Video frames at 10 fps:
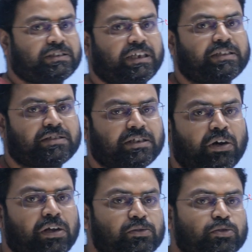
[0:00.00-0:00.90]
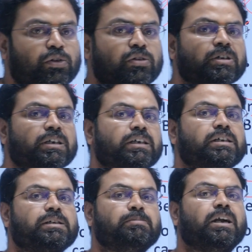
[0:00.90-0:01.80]
Chet Singh, also
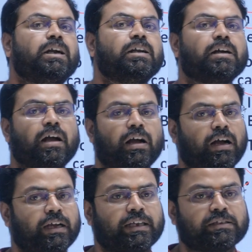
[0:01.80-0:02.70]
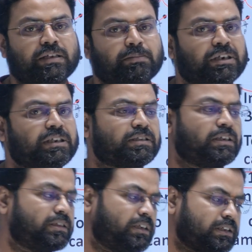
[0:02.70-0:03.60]
rebelled against the
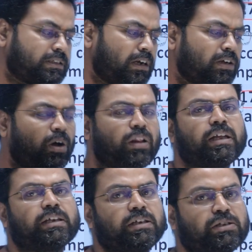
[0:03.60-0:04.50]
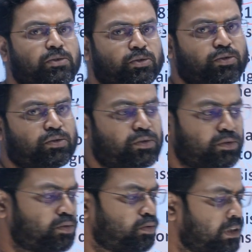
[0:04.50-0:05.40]
Britishers. Initially all the king used
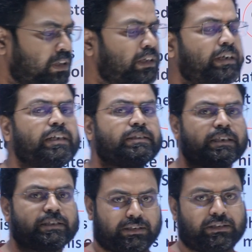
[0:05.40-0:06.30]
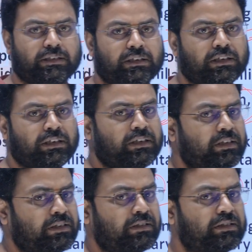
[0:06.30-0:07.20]
to resist
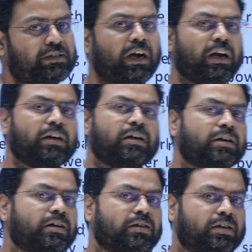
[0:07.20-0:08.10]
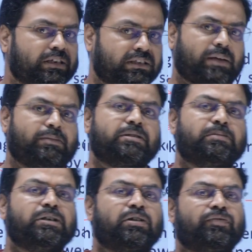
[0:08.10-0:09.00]
the
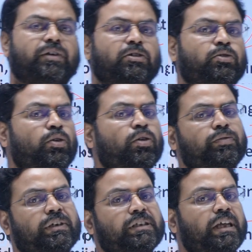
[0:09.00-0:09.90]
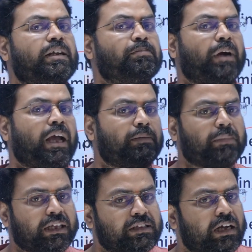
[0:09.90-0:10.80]
establishment of control over their empire
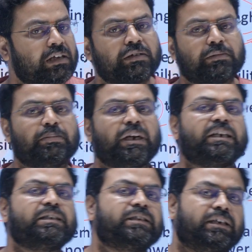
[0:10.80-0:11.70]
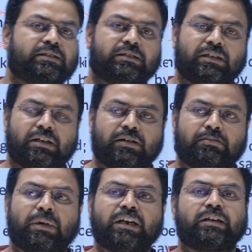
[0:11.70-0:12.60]
by the Britishers,
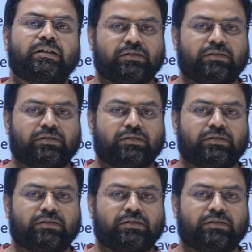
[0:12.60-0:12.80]
but